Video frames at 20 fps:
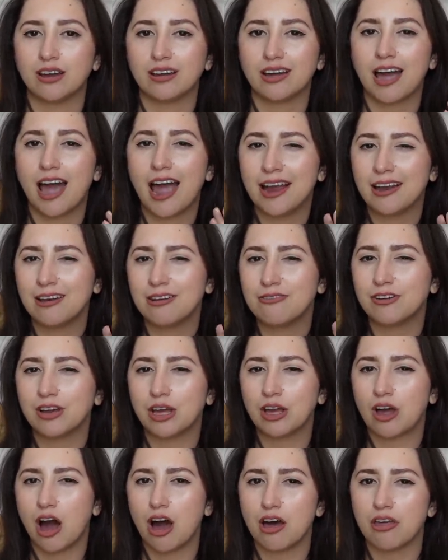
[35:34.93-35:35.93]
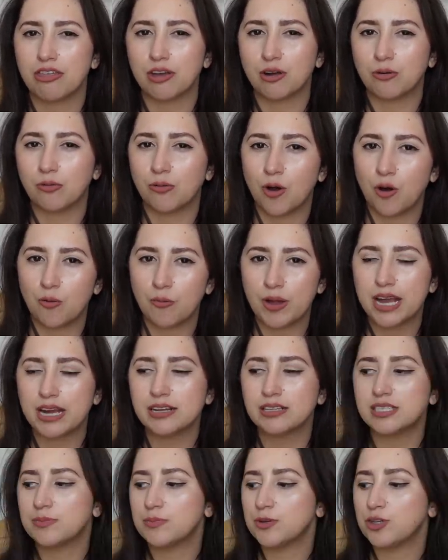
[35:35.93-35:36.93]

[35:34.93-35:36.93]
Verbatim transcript: kind of a gothic romance